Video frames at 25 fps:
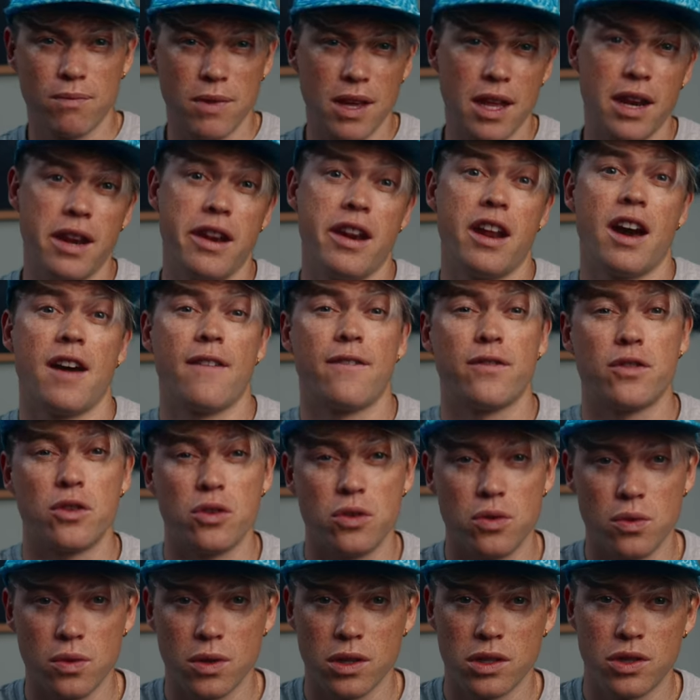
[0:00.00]
enough to
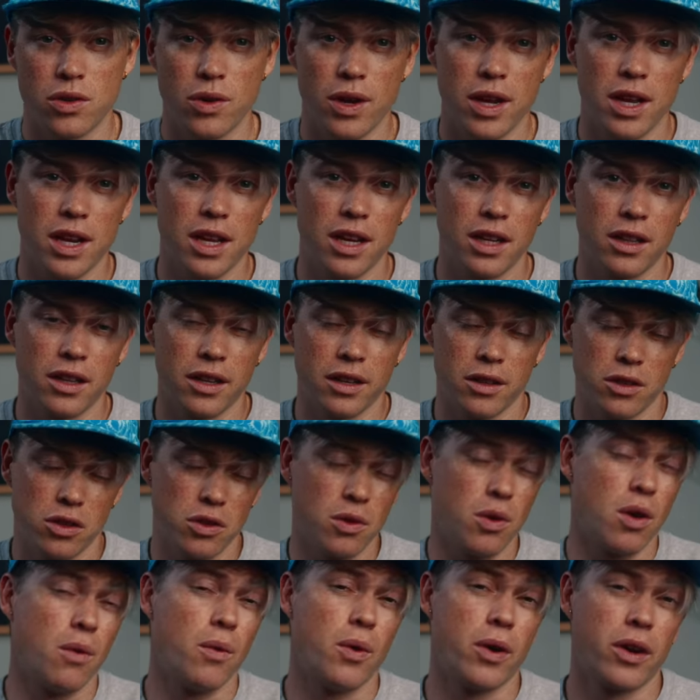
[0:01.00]
do a training like
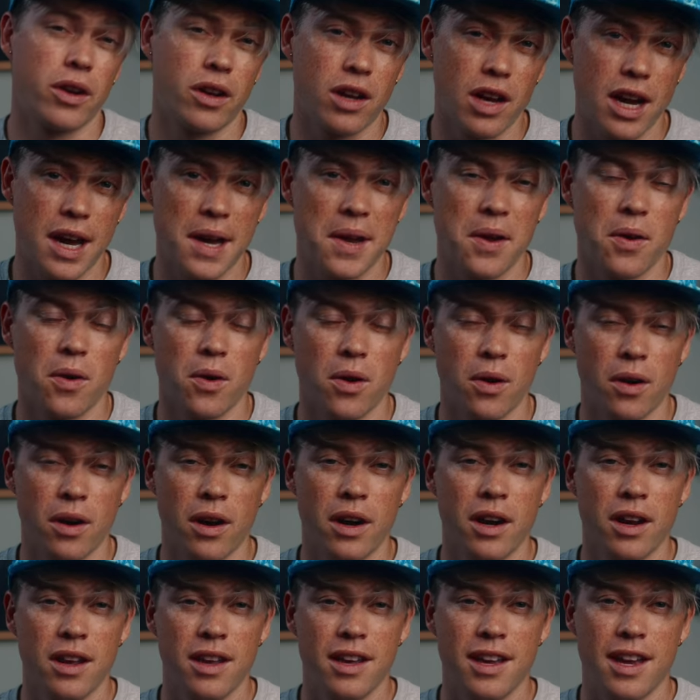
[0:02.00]
a workout, or
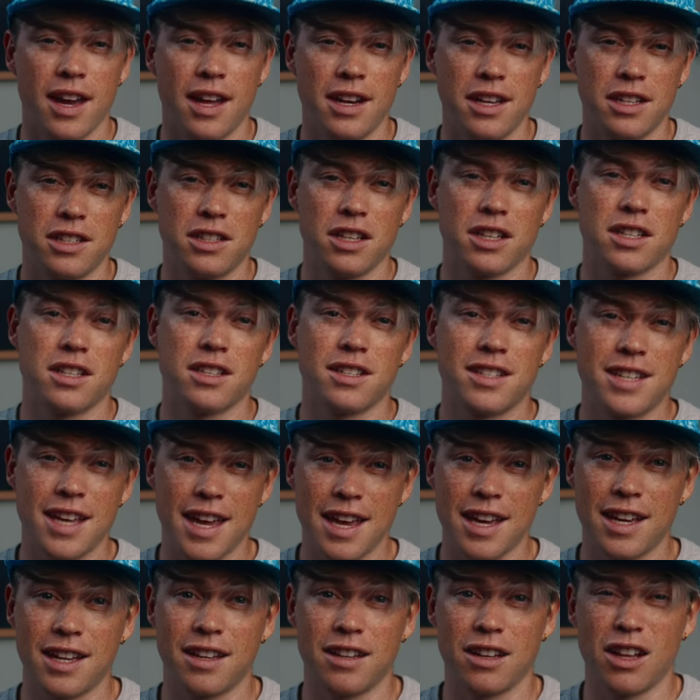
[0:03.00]
and it doesn't
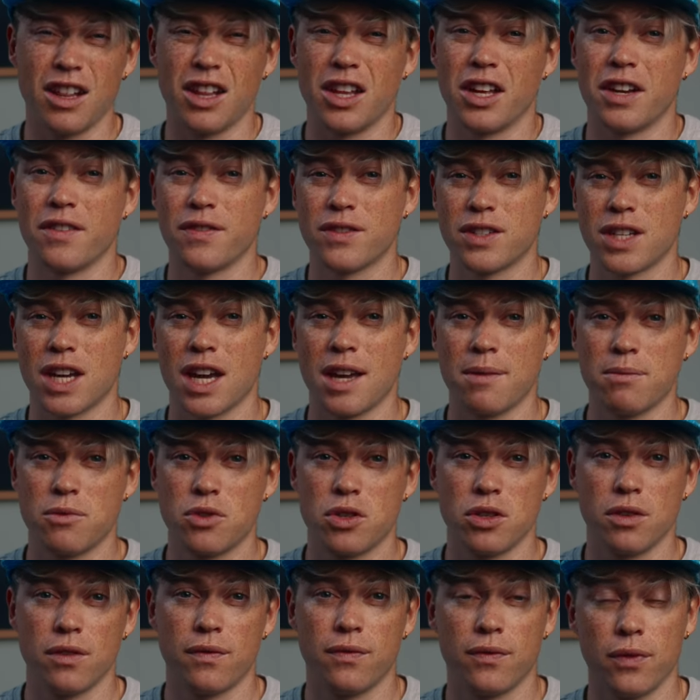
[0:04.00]
take a lot of time
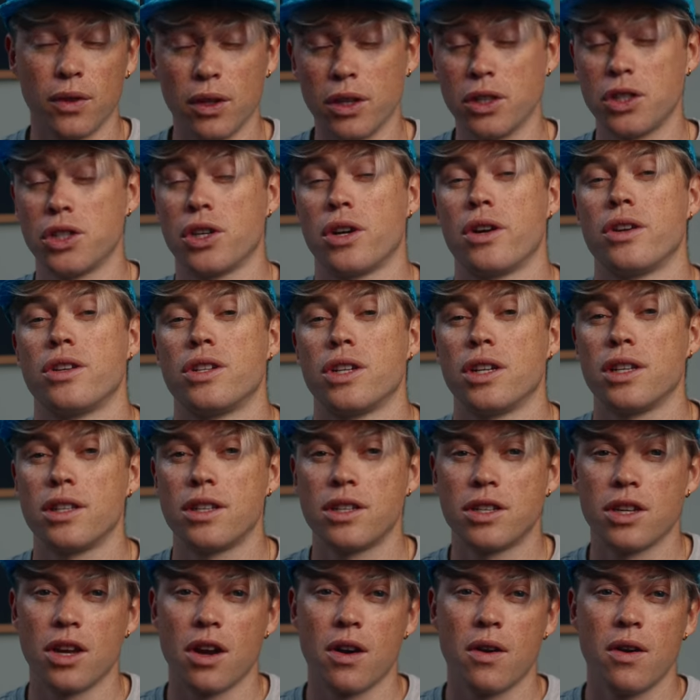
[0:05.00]
to fully charge it.
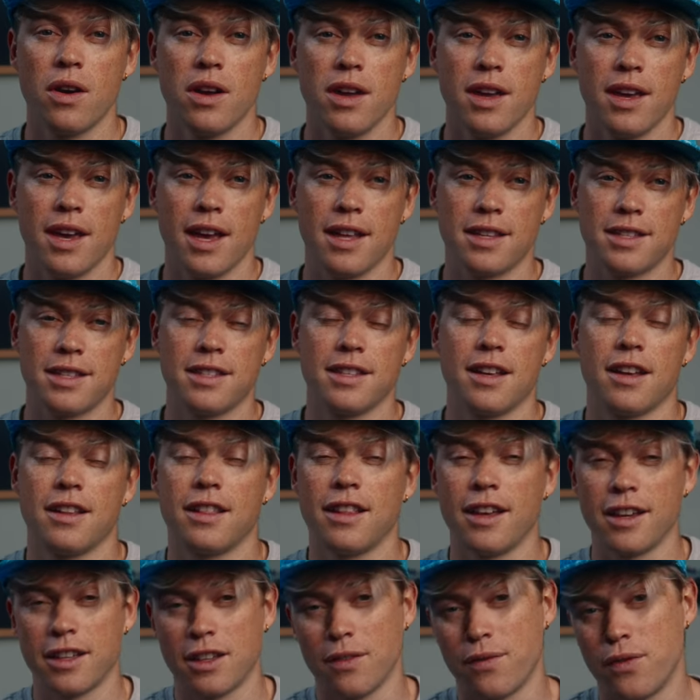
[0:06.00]
So it's
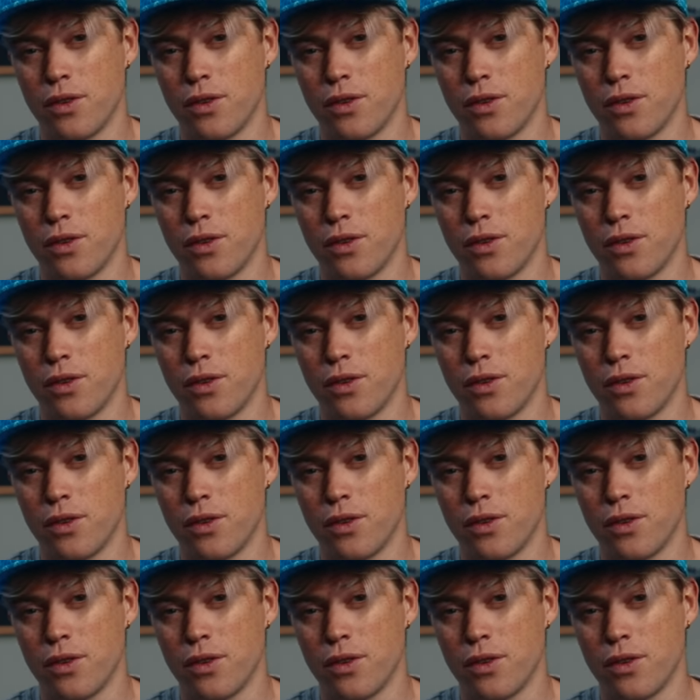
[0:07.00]
not like the